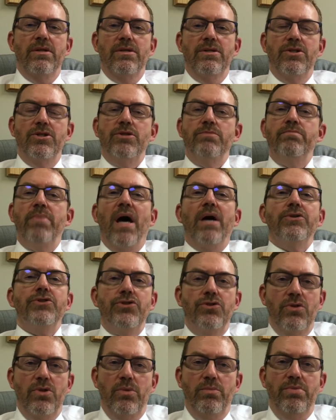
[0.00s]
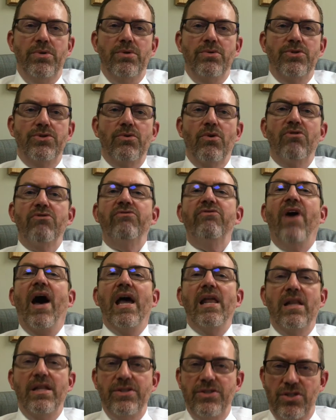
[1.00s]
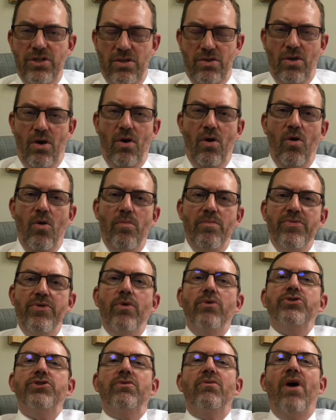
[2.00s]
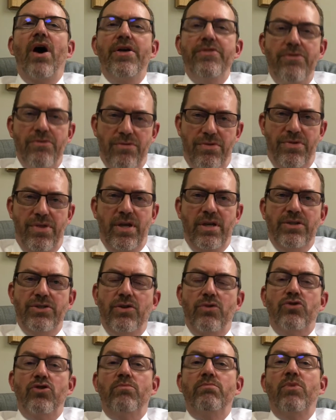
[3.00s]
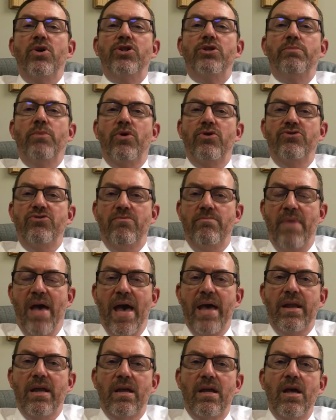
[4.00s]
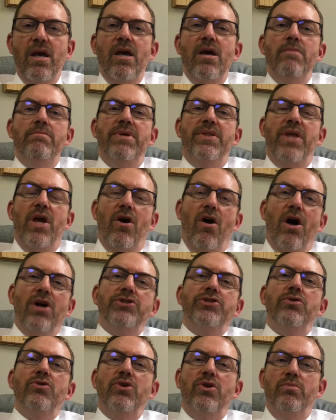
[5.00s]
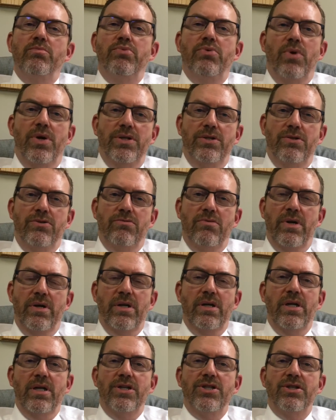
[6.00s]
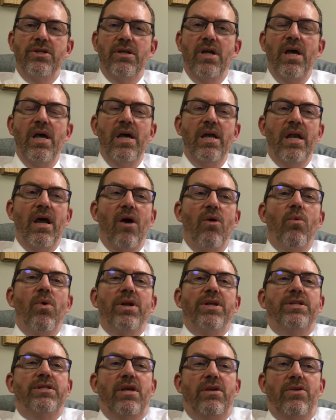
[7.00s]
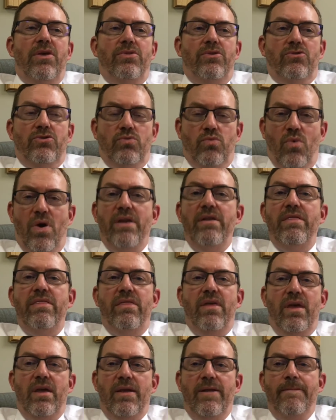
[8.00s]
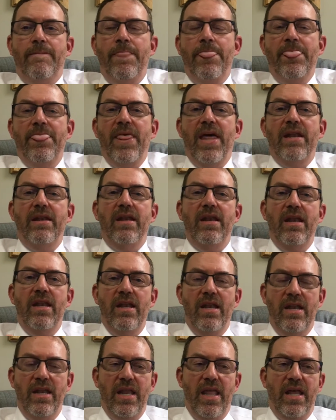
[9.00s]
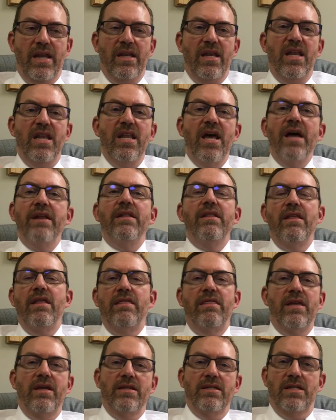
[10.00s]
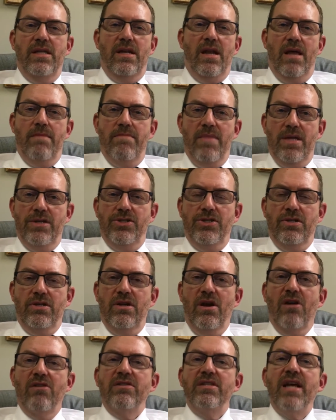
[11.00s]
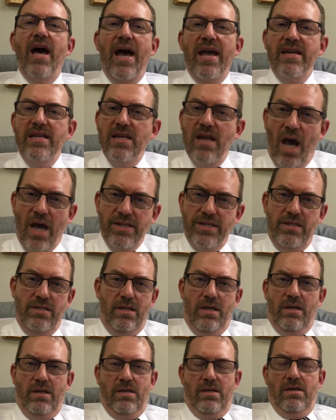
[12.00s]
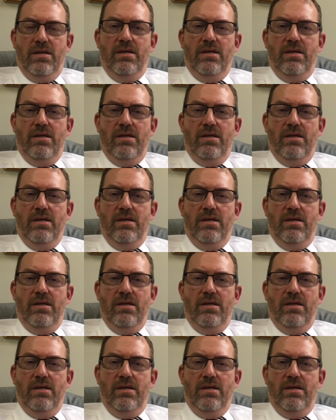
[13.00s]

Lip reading: spousal abuse or violence in the home. Those are other things. Those are much more dramatic, but they also can point to drug addiction. Now, I want to say that there's one thing that none of the things that I mentioned are diagnostic